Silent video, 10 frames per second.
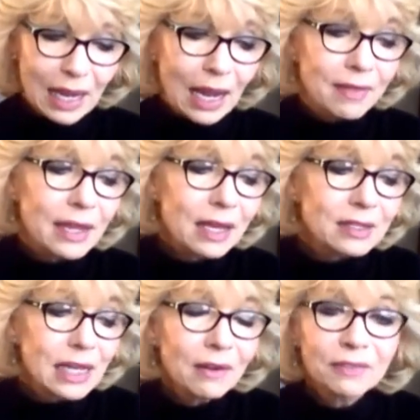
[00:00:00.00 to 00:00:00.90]
And then
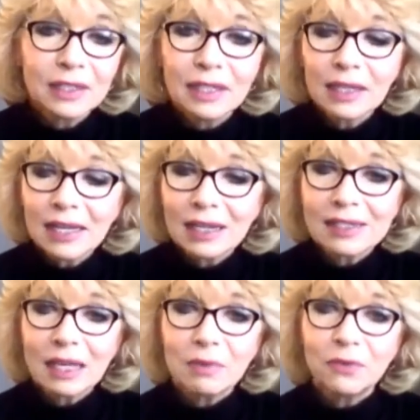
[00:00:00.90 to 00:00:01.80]
definitely, like I
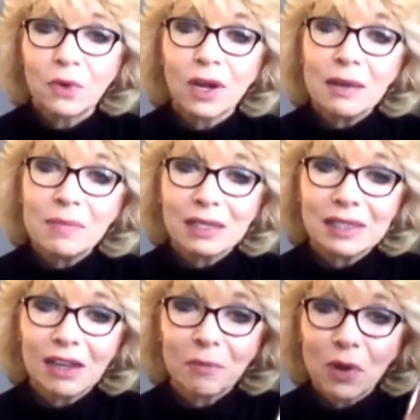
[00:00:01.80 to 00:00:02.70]
said before, a
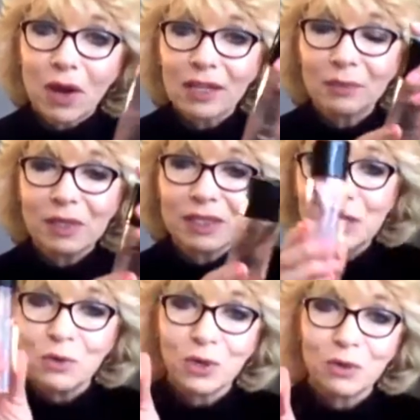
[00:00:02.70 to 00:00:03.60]
must-have product was
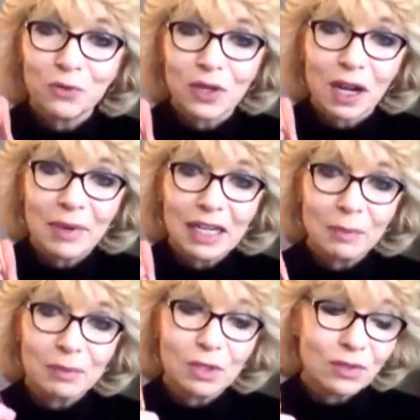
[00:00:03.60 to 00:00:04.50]
the oil-free eye makeup
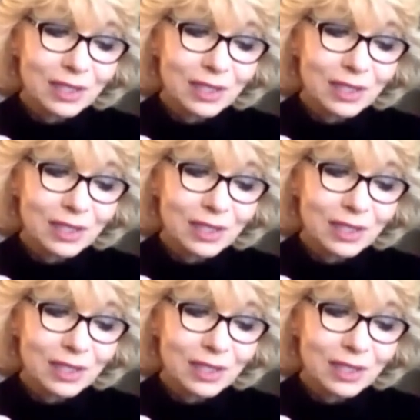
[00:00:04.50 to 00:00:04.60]
remover.